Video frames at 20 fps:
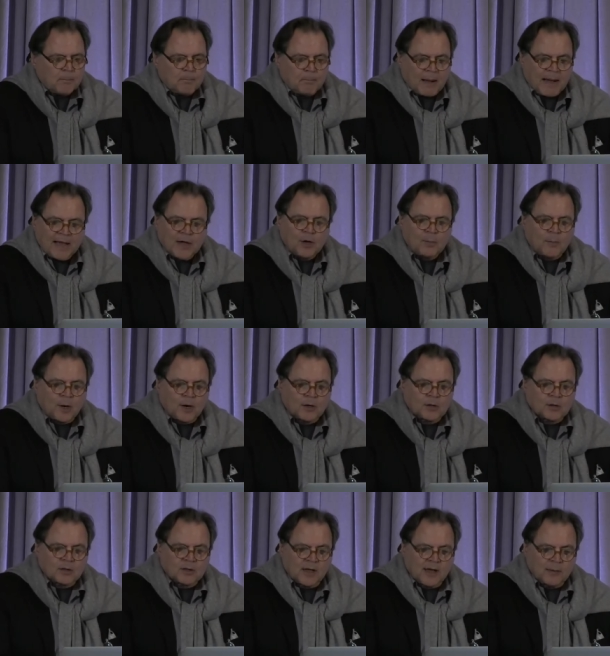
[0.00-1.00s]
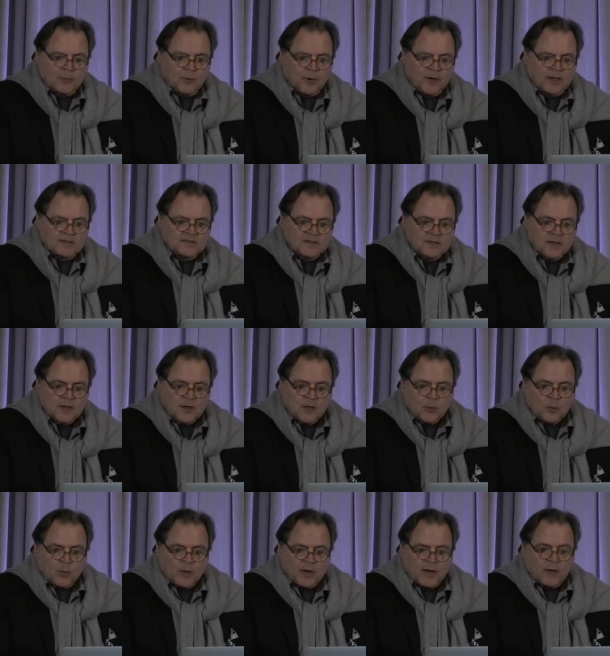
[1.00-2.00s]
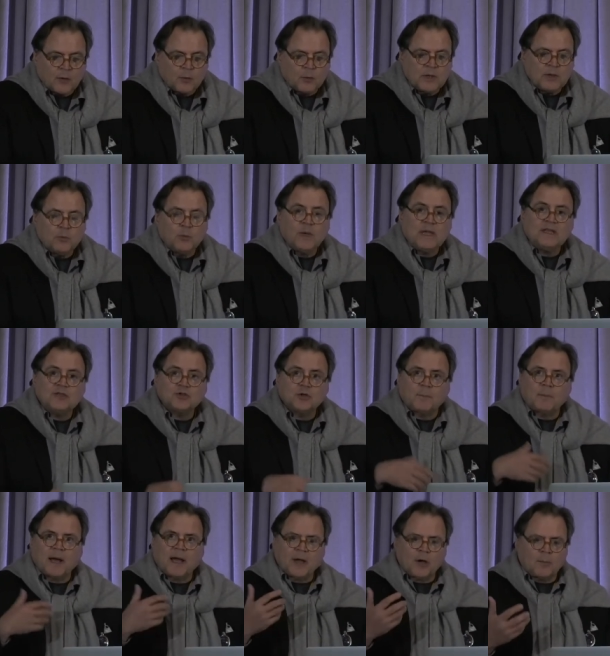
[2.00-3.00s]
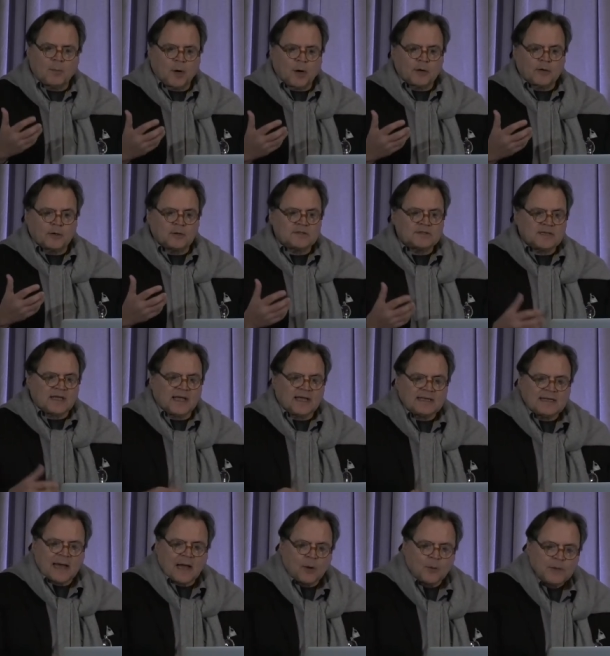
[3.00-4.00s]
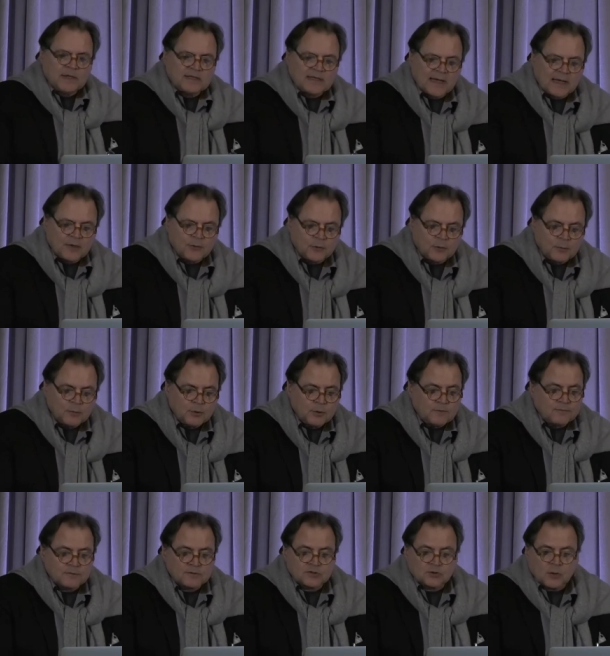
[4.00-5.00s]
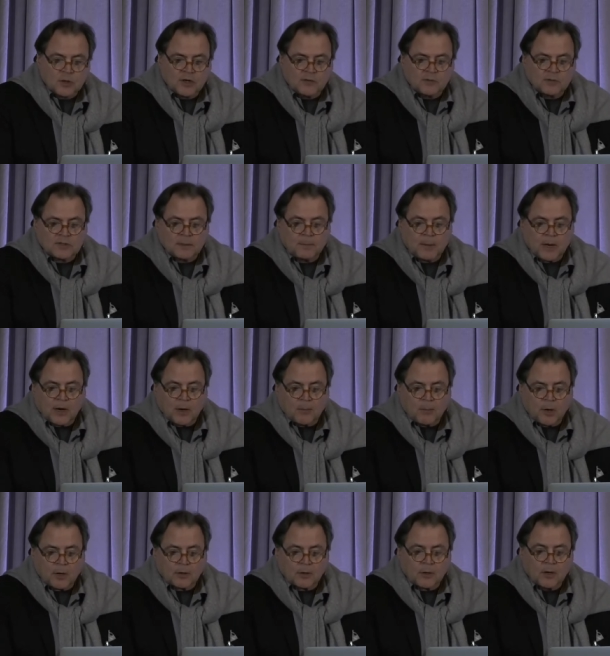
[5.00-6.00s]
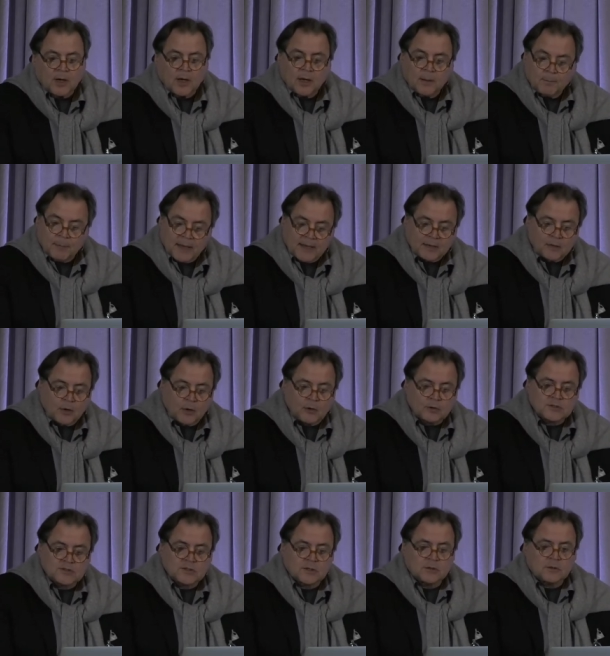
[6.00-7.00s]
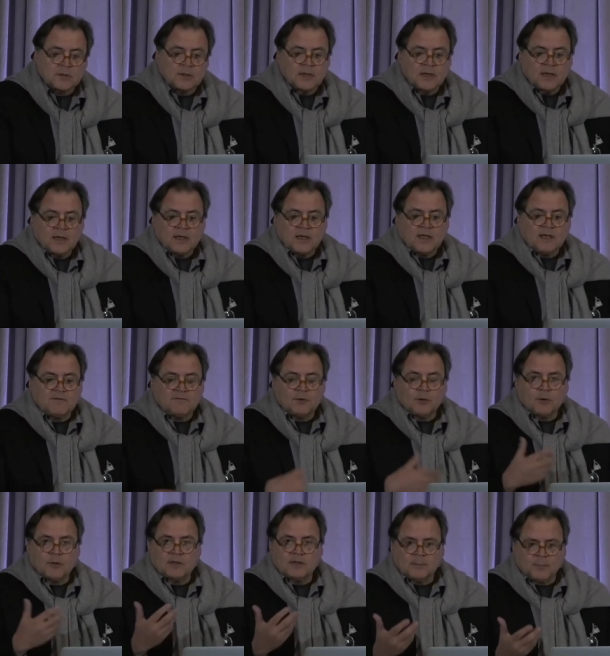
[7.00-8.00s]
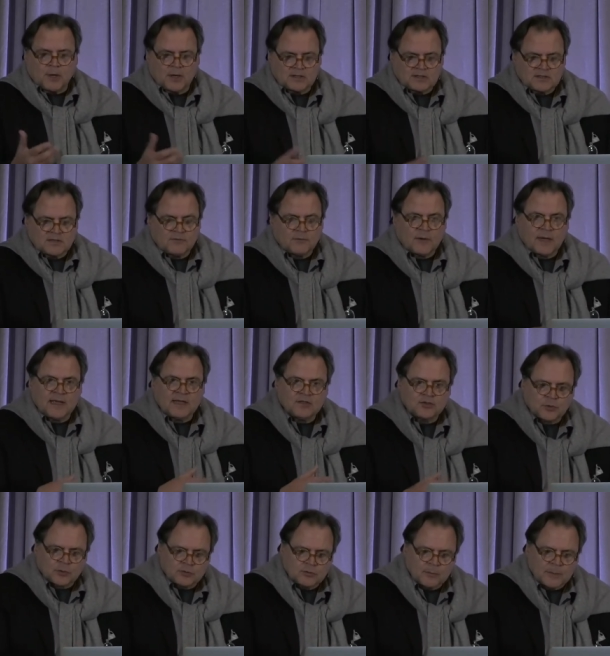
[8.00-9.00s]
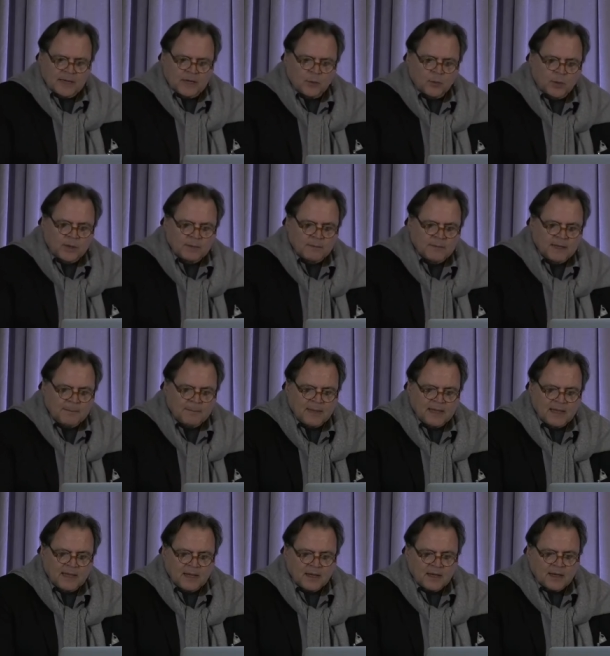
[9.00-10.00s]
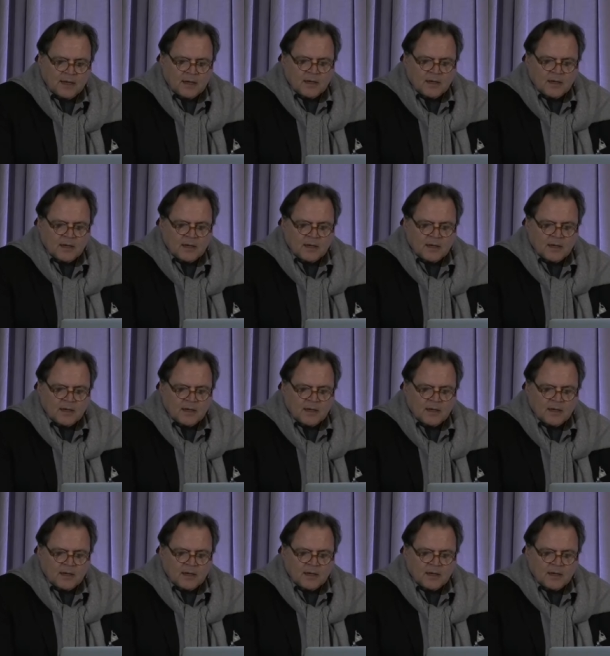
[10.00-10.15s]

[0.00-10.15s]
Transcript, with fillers: biomarker libraries where we read your biomarkers and now we tell you a beautiful story of what the biomarker, but also if you're in the positive range or no matter what may be,